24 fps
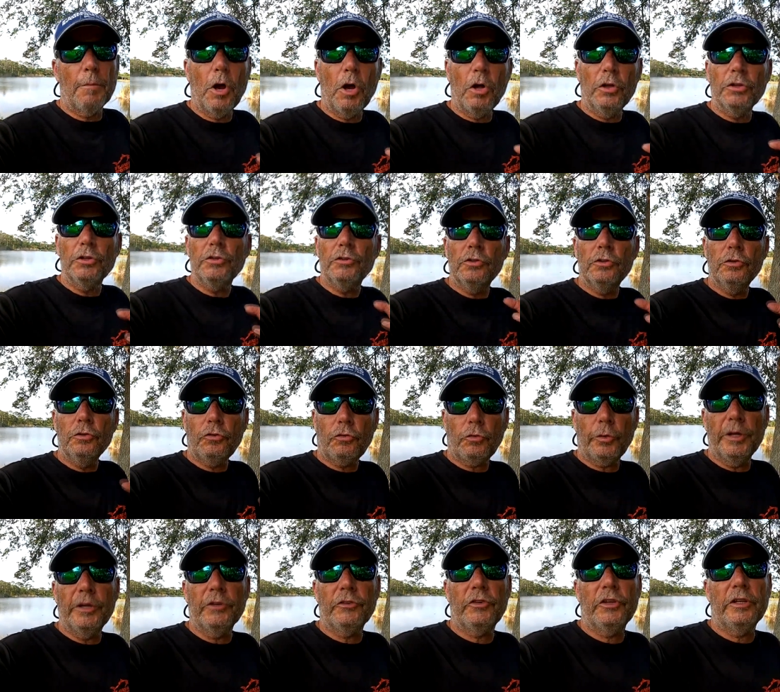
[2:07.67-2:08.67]
All the
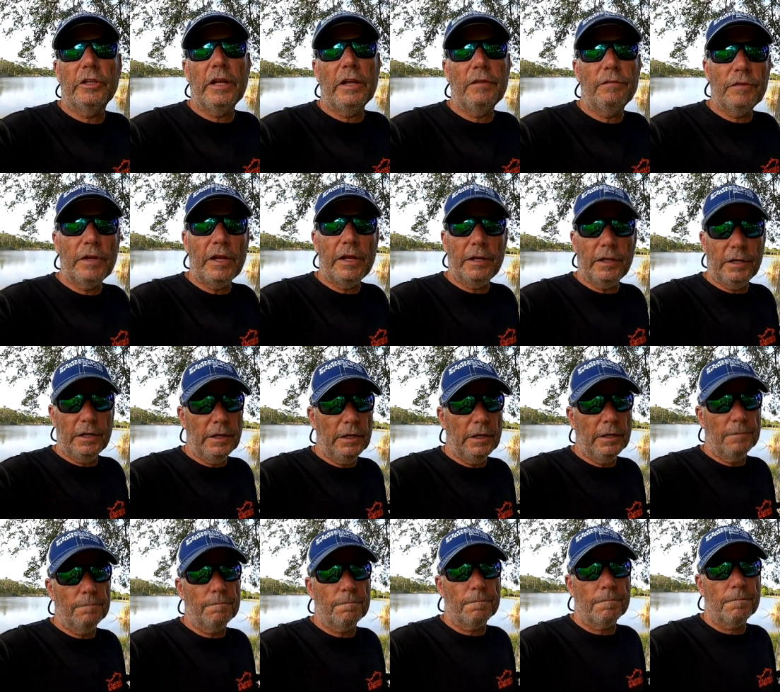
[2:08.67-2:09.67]
nutrients that they've taken
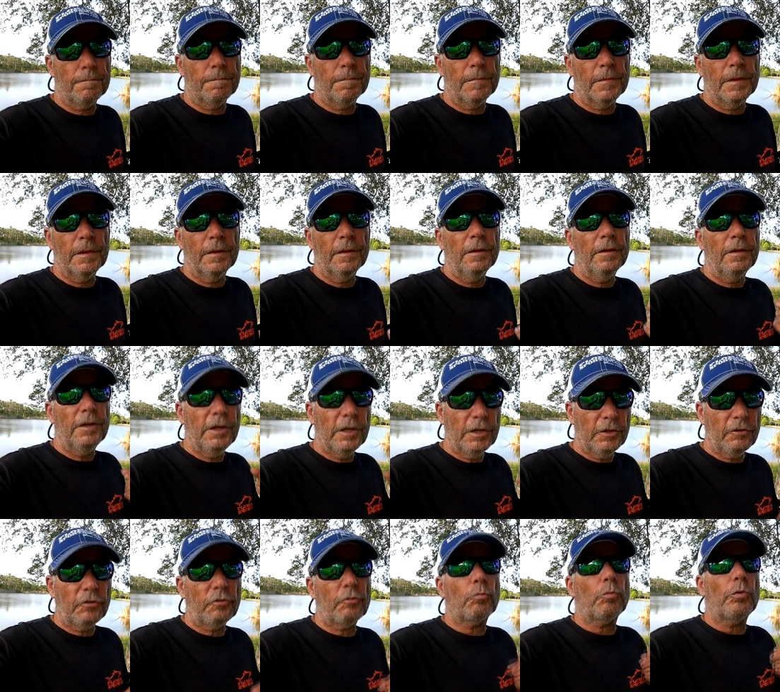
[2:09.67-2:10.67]
in
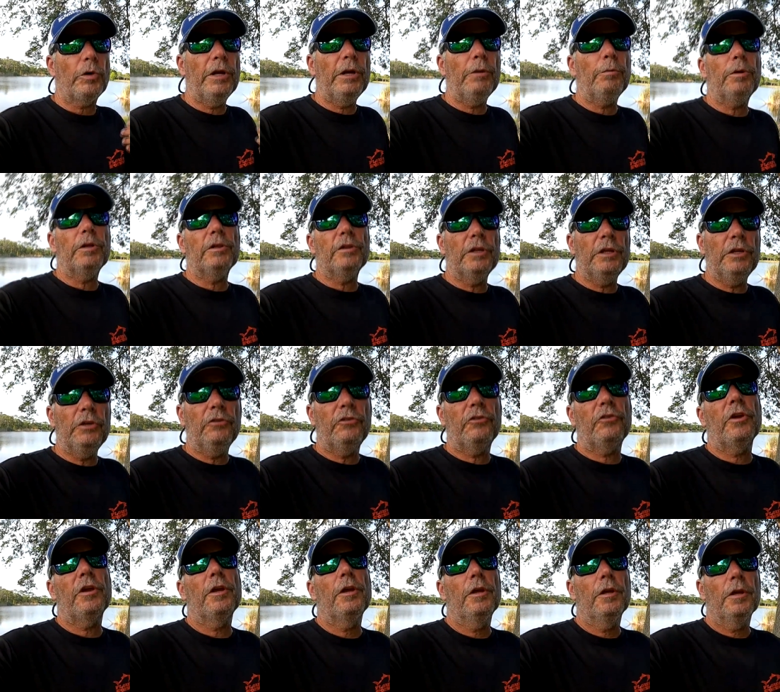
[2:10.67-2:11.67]
gets
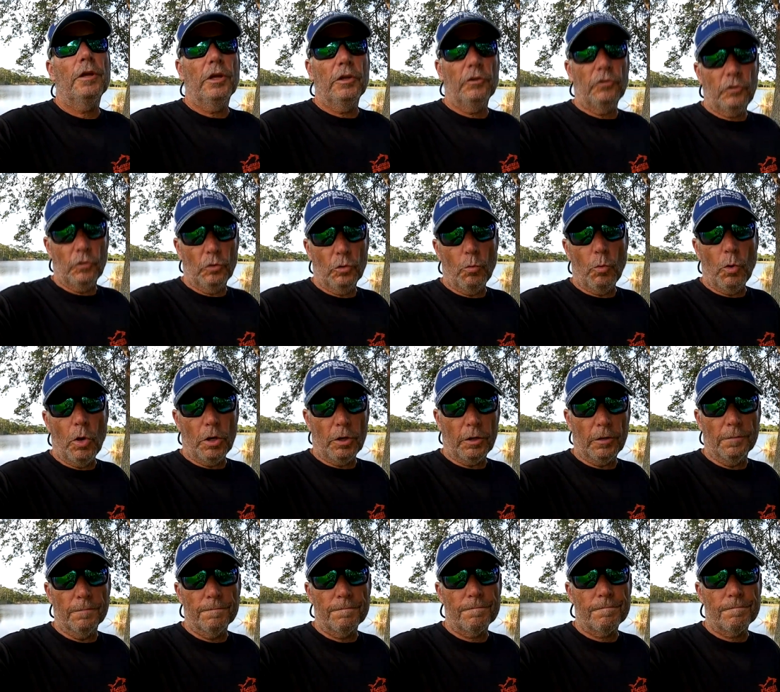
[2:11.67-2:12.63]
re-released into the water.